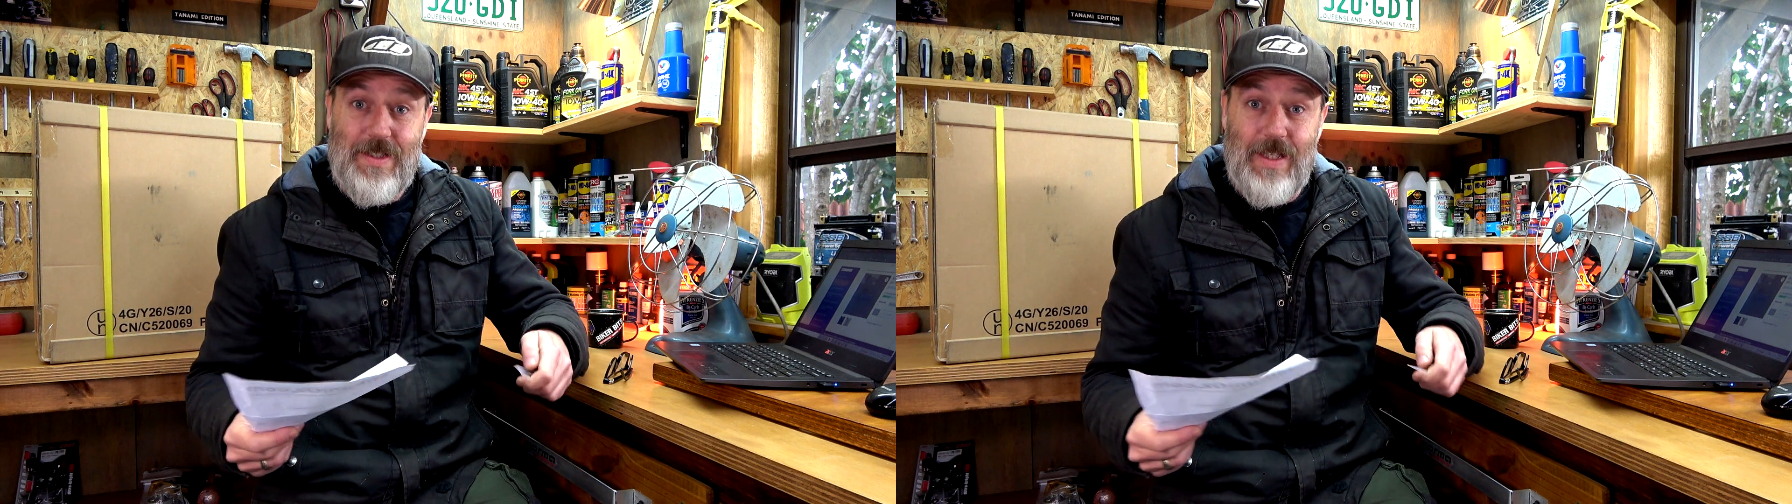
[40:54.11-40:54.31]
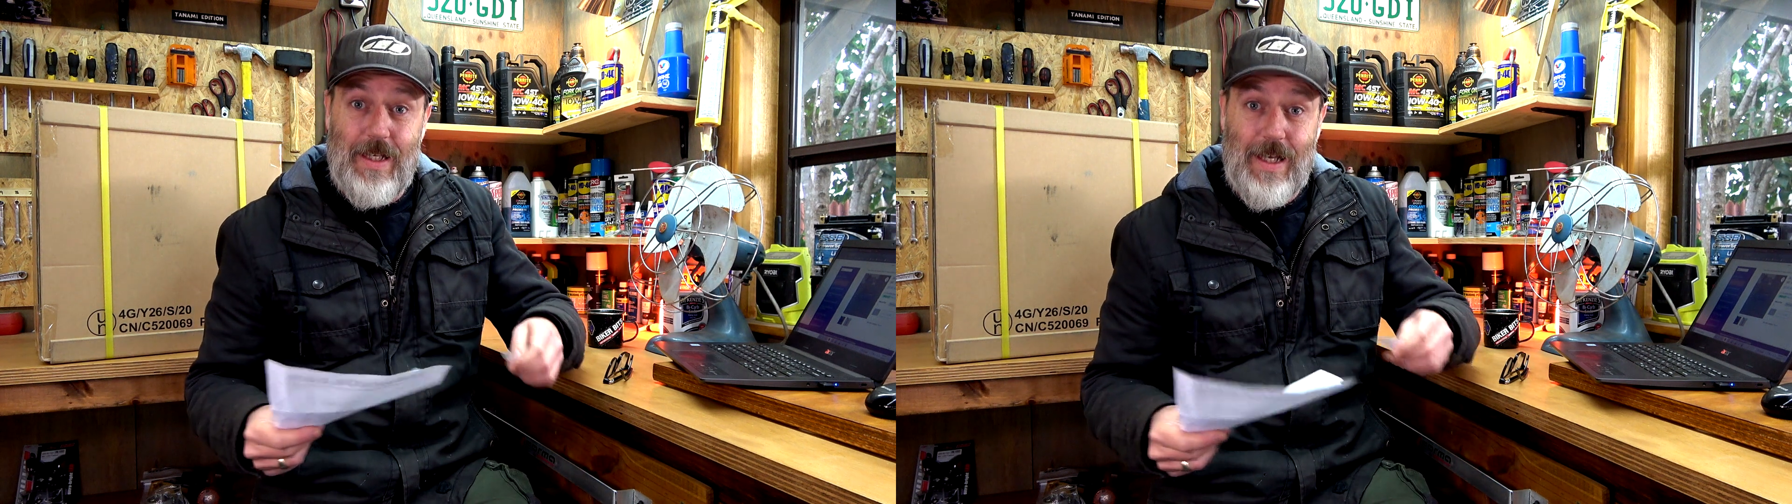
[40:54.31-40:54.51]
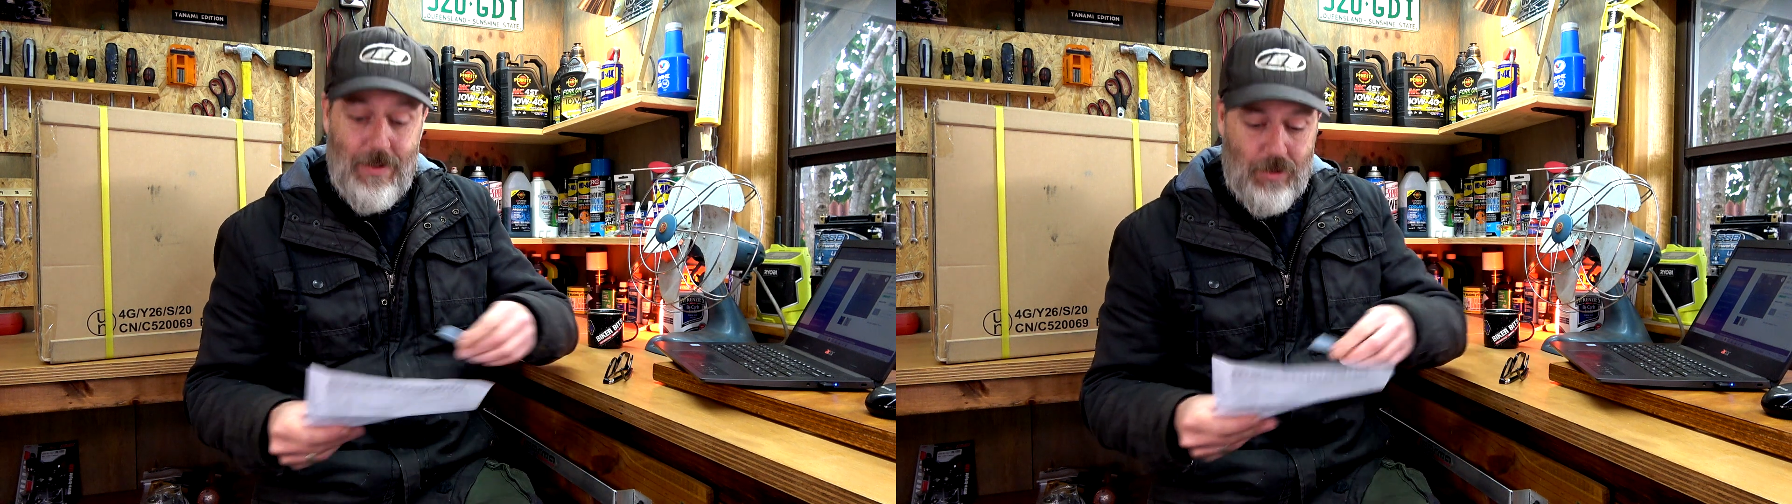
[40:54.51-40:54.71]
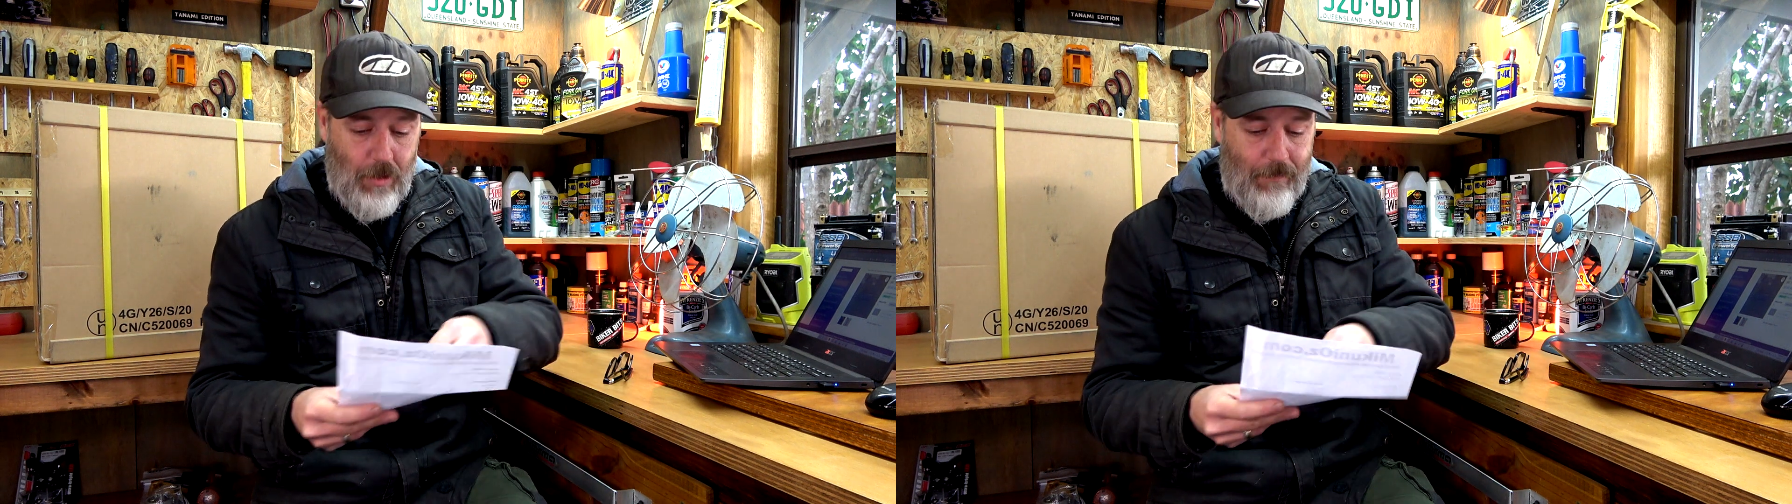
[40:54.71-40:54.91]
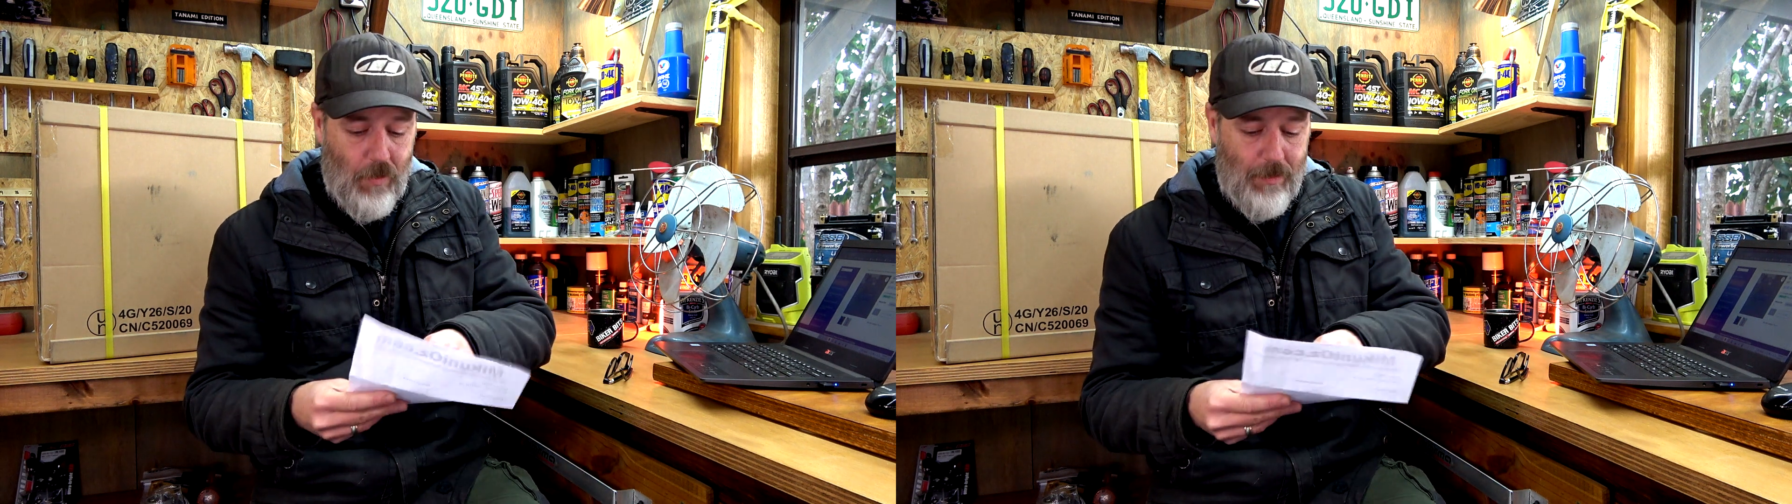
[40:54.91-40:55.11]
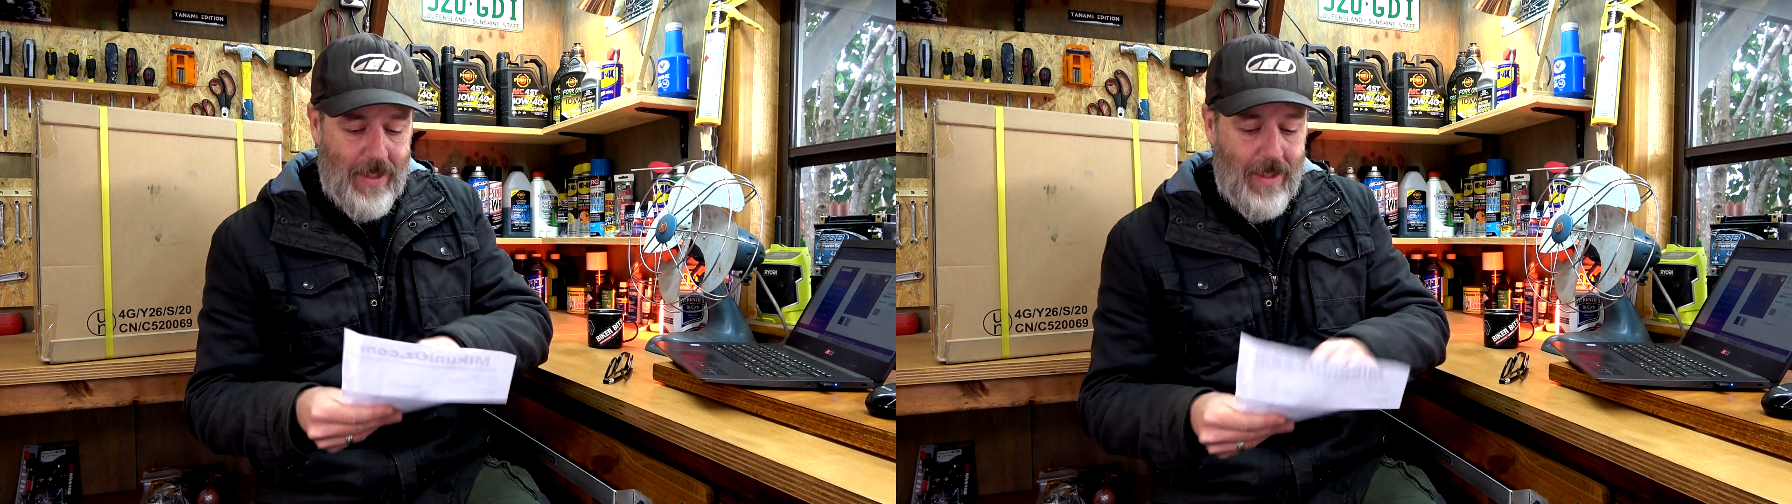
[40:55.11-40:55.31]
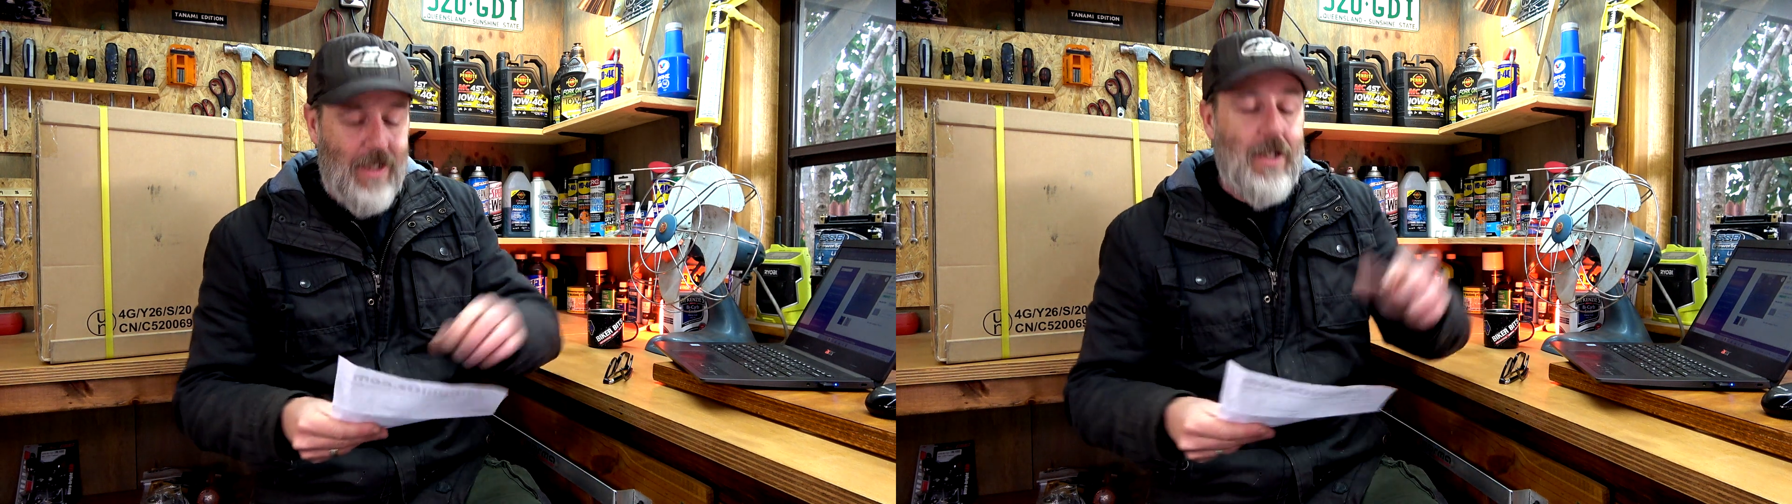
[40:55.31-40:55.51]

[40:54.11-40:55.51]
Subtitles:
thing going to do for me?